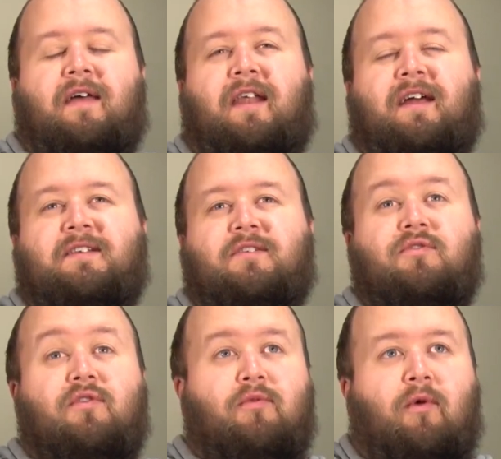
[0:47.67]
And then I did
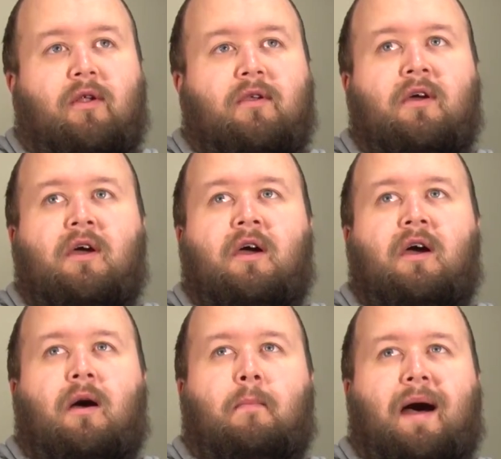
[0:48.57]
another one
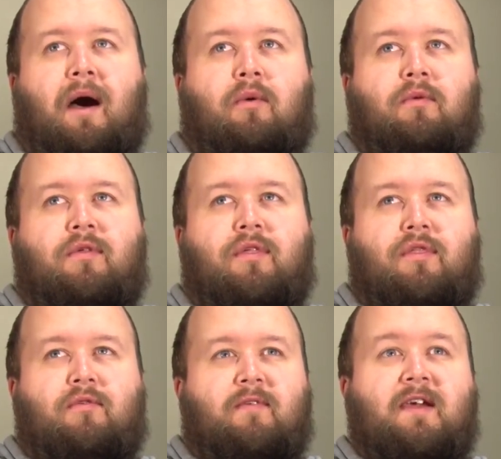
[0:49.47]
about
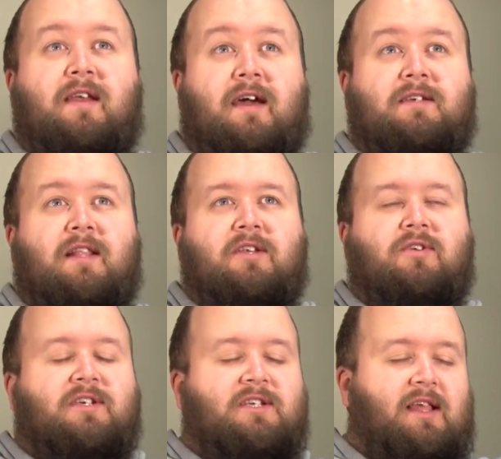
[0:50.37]
3 days
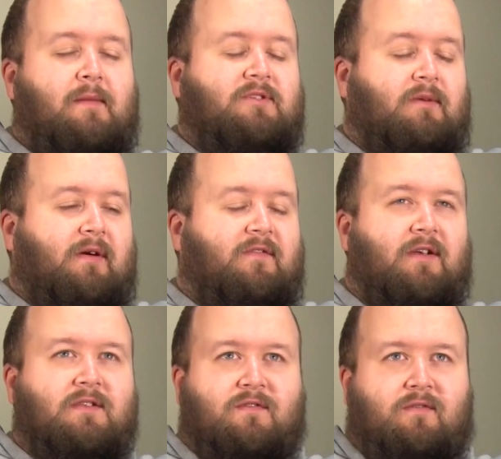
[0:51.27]
later. I slept on my
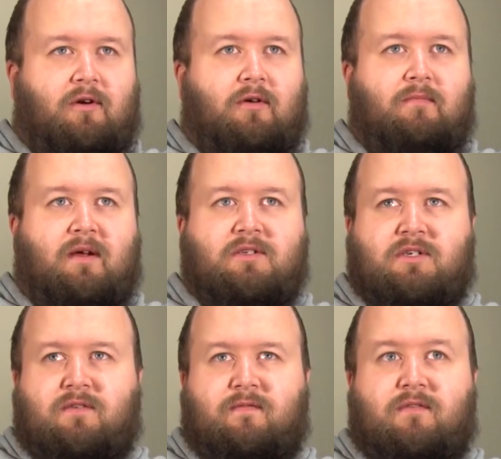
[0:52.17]
friend's floor in
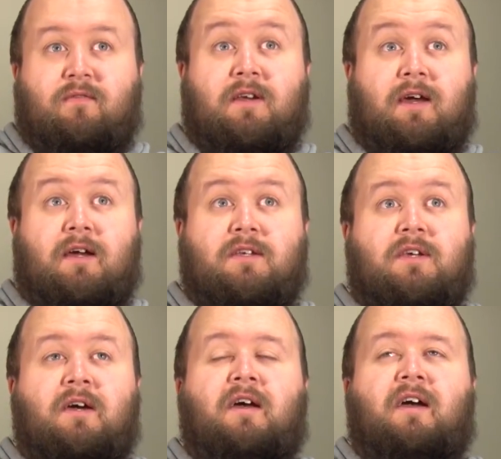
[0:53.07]
Manchester for 3 days,